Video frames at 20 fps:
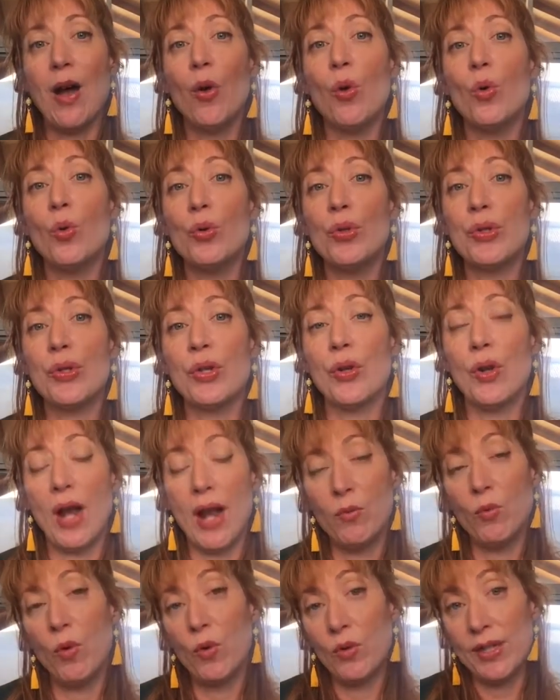also,
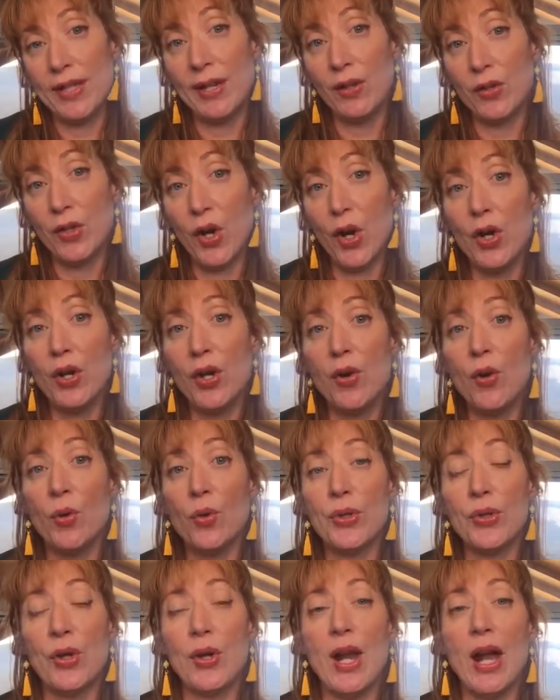or serotonin,
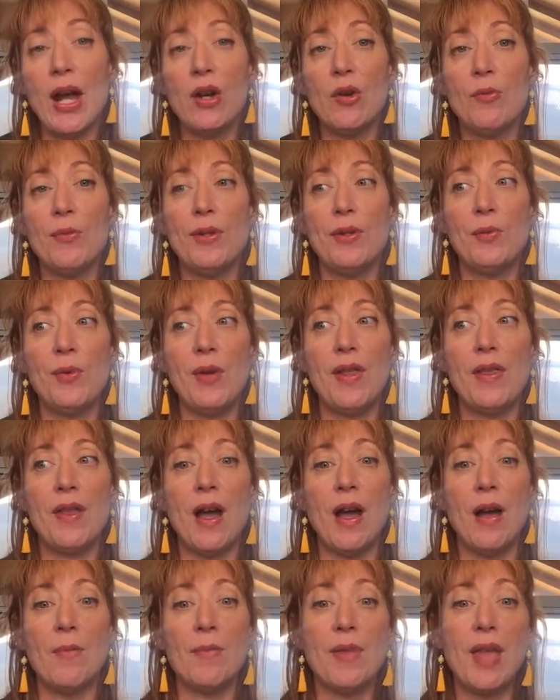also helps with
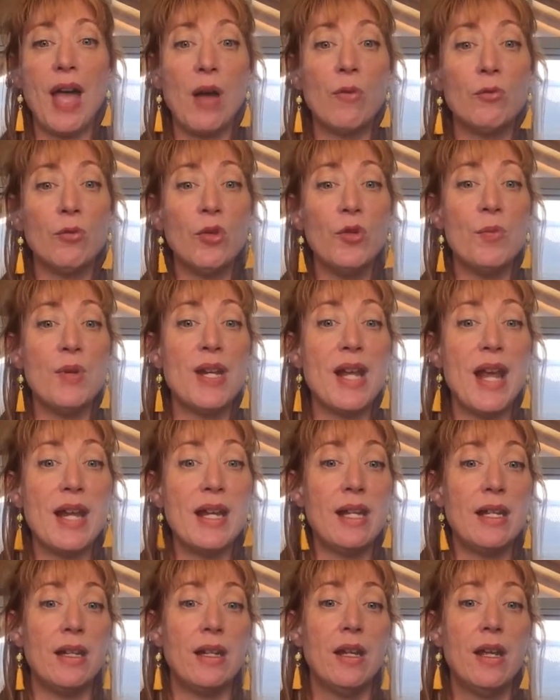that
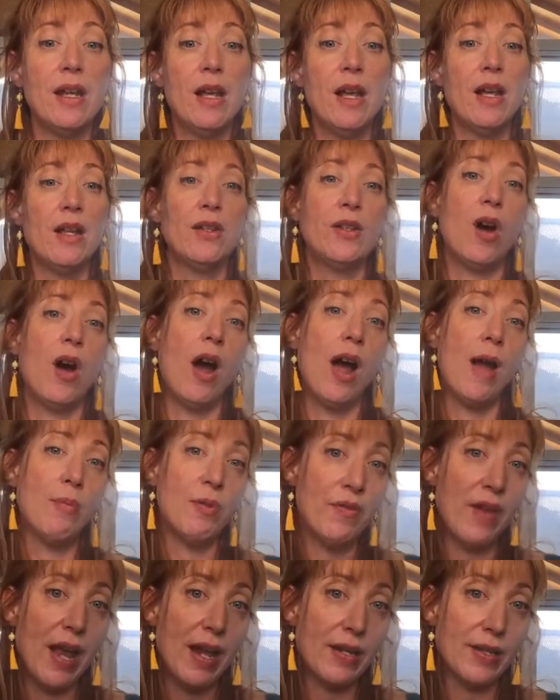ruminating
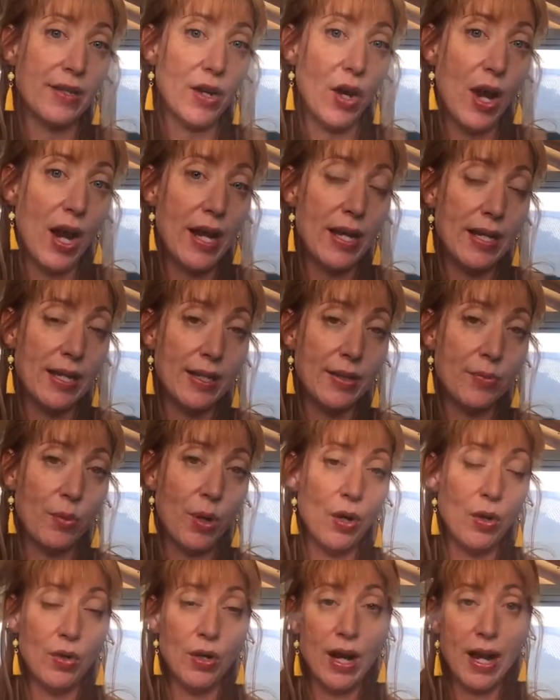type of anxiety as
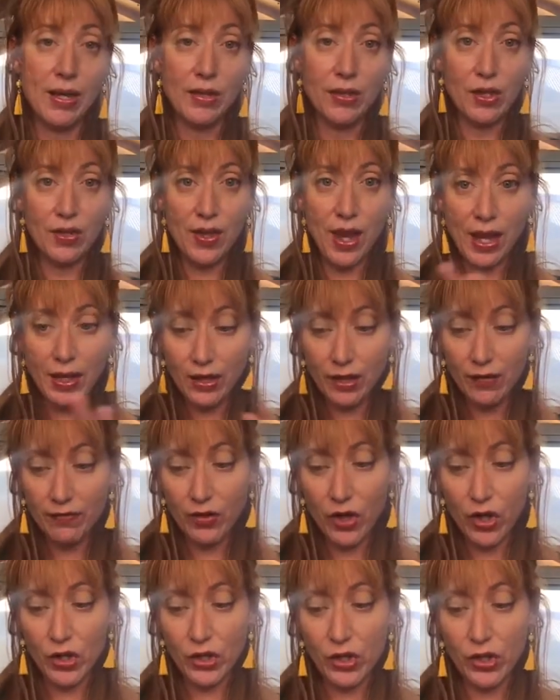well. And so that
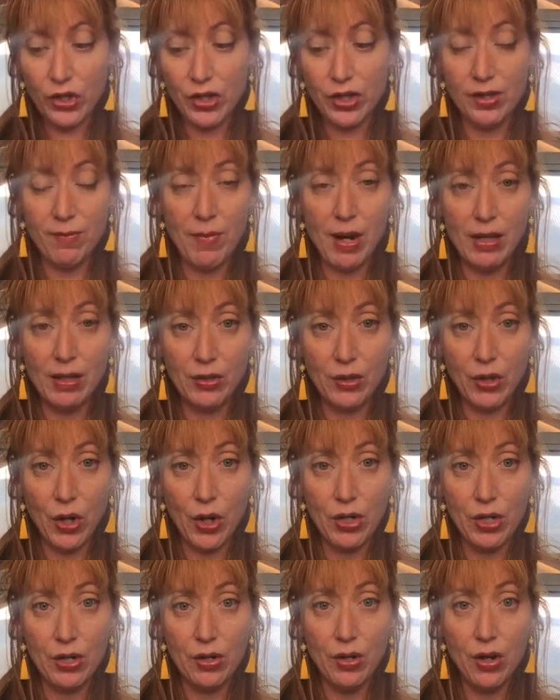conversion to the
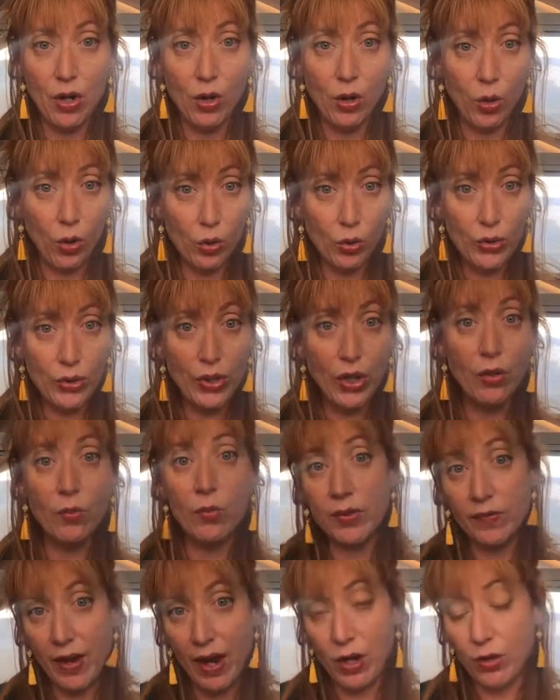melatonin also
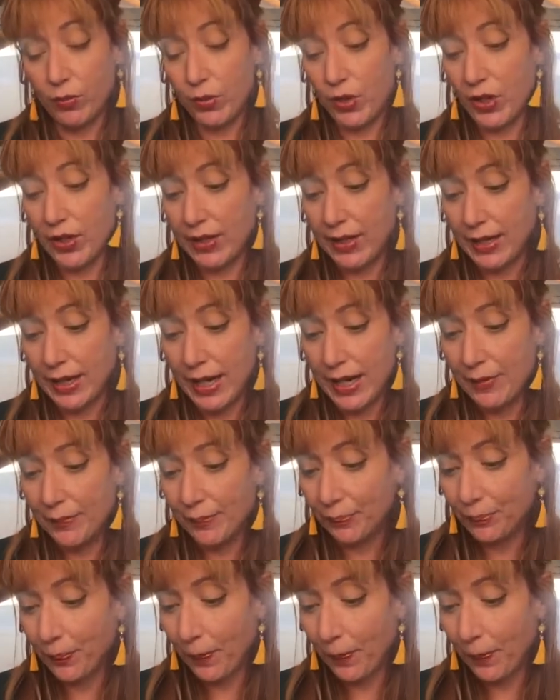would have helped her sleep.